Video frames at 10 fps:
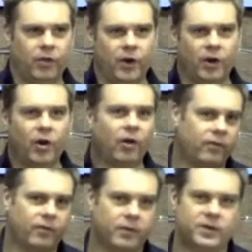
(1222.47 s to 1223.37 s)
that are
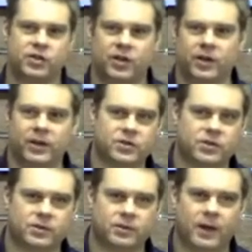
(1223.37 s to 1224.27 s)
not for the
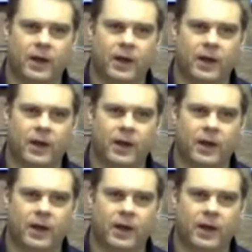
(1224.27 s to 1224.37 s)
church.